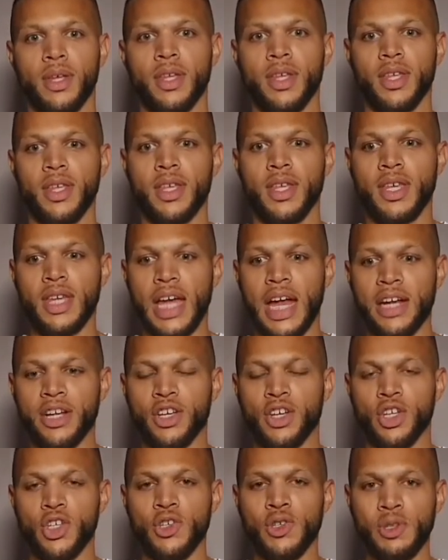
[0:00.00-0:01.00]
go.
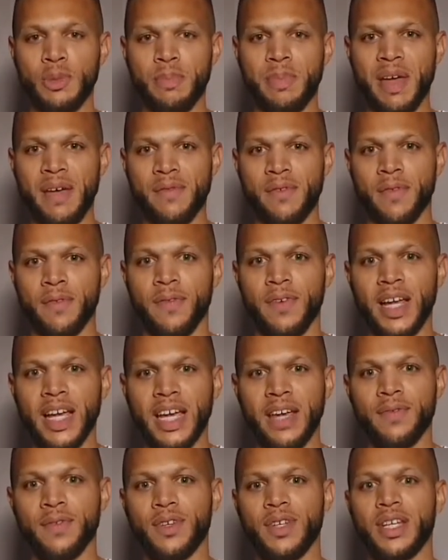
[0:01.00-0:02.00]
And you can use a bit of a
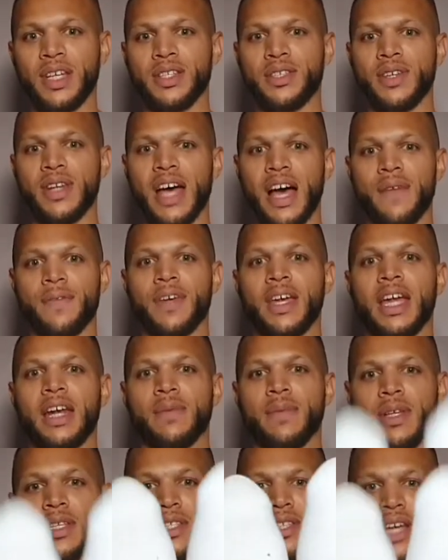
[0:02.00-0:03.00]
flick if you need to now, if you
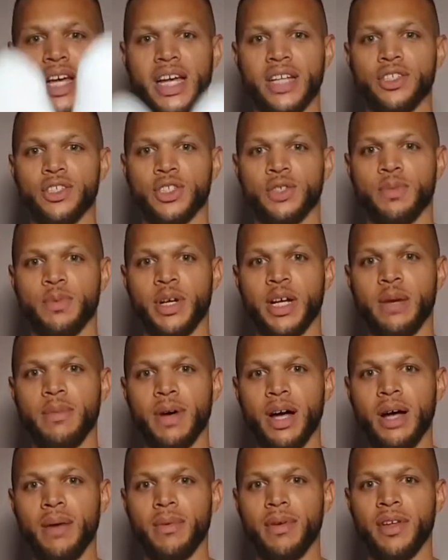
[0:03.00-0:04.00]
get a bit tired, just to bring
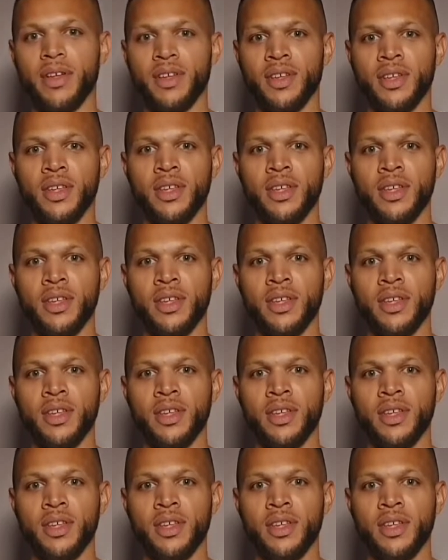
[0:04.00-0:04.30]
them up.